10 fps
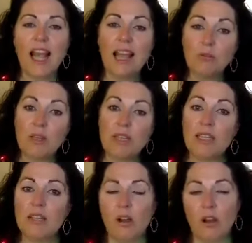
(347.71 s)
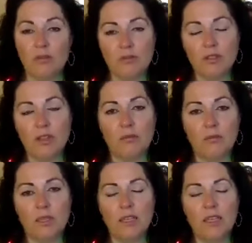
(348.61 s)
And we can offer
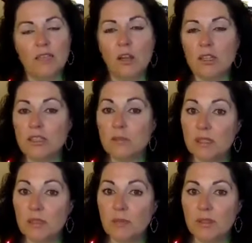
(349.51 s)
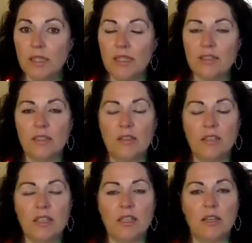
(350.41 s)
them, not to manipulate their
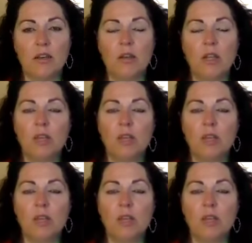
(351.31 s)
ego,